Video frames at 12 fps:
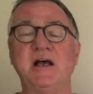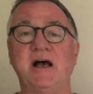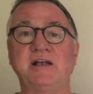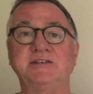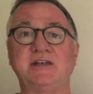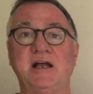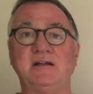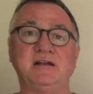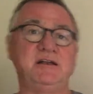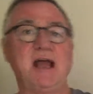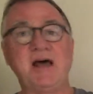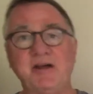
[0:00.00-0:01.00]
and said,
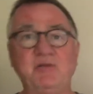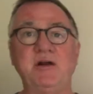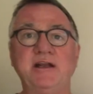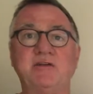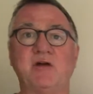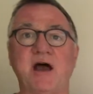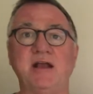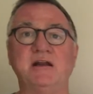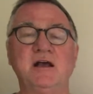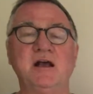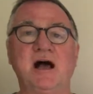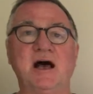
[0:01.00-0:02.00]
yeah, they're really great,
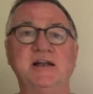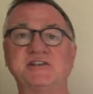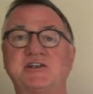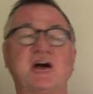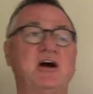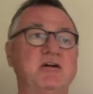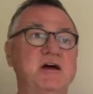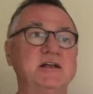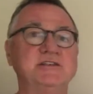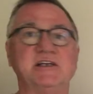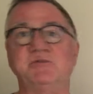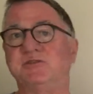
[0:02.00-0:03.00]
and it's
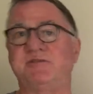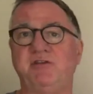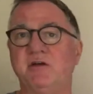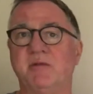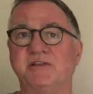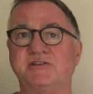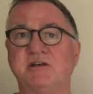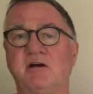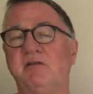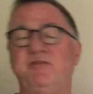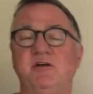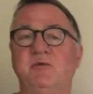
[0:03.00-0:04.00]
current, it was a few months ago,
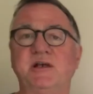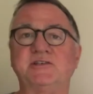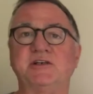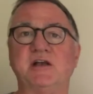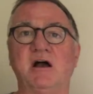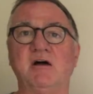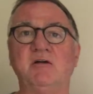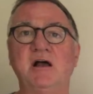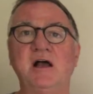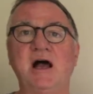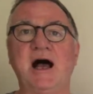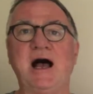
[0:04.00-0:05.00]
a few weeks ago,
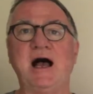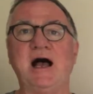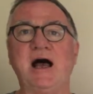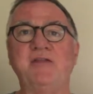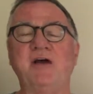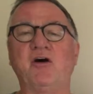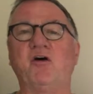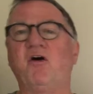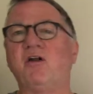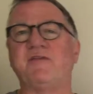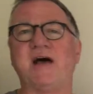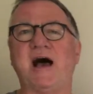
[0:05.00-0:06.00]
and
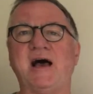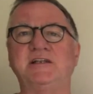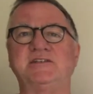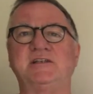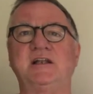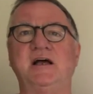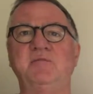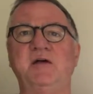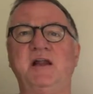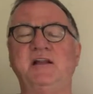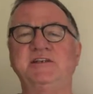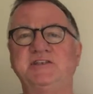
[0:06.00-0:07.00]
all of that adds
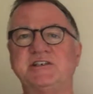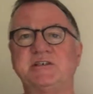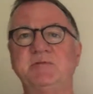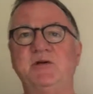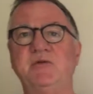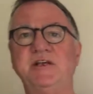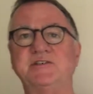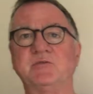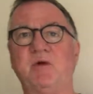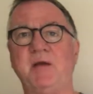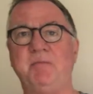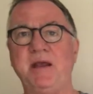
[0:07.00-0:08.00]
a legitimate reason
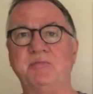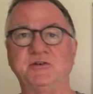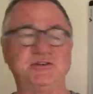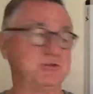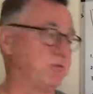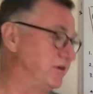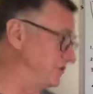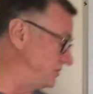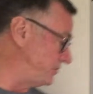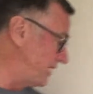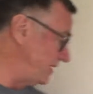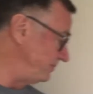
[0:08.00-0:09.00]
why people should want to
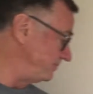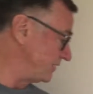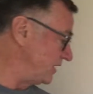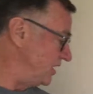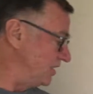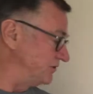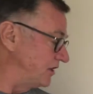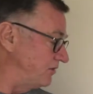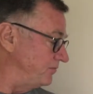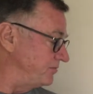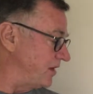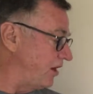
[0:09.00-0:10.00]
buy.
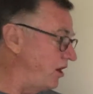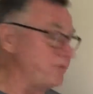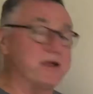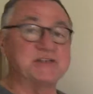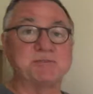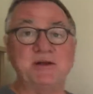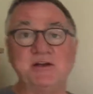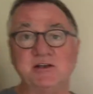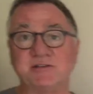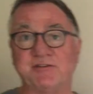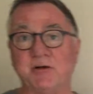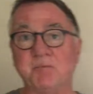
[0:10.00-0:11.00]
So I hope that's been
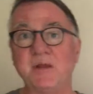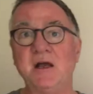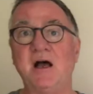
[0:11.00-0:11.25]
useful.